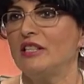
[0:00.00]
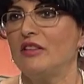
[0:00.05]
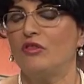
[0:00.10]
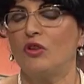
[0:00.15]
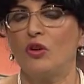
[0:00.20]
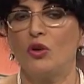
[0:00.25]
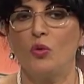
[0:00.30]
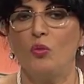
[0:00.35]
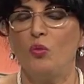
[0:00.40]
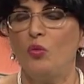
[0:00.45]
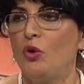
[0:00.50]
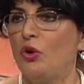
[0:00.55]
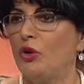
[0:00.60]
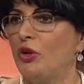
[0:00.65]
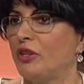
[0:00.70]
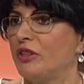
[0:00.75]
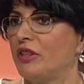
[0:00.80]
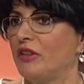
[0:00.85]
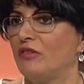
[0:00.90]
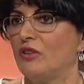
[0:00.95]
They've got to
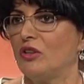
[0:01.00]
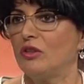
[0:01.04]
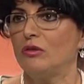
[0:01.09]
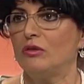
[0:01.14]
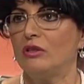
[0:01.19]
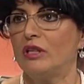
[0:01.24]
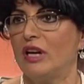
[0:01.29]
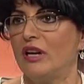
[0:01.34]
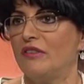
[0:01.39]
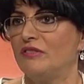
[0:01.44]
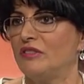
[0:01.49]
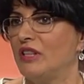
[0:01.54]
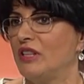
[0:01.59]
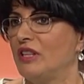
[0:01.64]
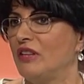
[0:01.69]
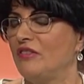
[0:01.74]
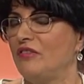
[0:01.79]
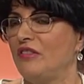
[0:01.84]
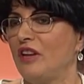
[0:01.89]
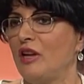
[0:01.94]
work, they've got to look after
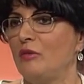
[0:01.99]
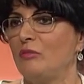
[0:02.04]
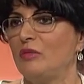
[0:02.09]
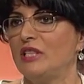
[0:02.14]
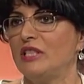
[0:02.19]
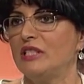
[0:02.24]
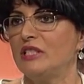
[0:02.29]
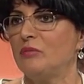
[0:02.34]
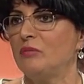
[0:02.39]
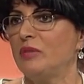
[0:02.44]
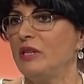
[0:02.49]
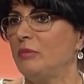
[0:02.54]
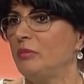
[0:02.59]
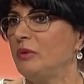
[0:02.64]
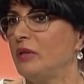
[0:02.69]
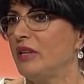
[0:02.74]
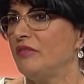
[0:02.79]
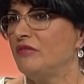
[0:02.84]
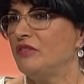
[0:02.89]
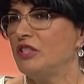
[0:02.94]
their families, and
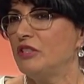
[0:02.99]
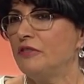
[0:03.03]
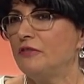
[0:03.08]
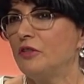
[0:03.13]
people have